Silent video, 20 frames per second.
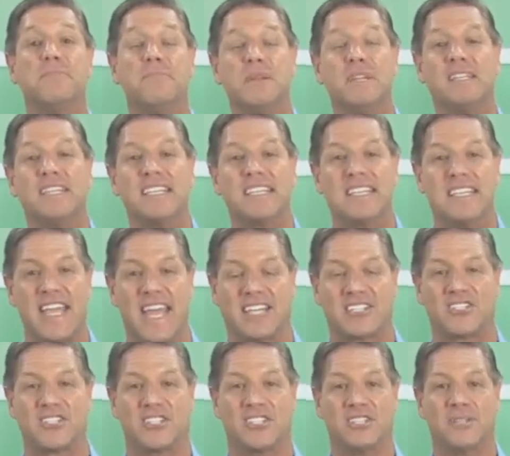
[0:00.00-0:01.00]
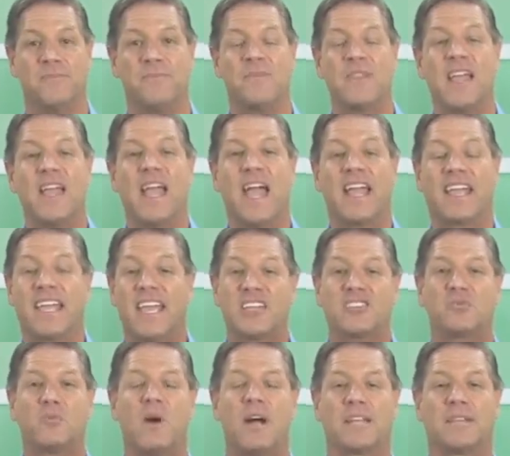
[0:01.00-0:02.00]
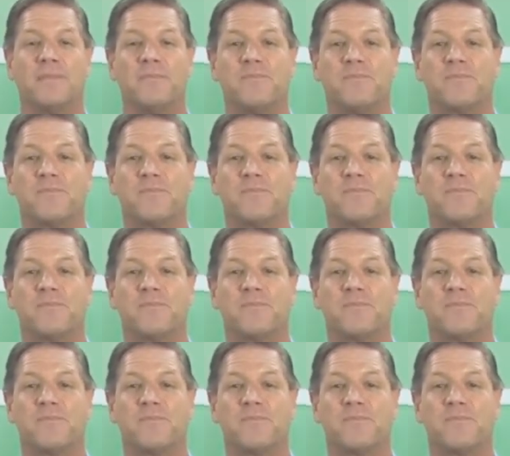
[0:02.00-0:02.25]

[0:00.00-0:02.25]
buildings next to her. And guess what?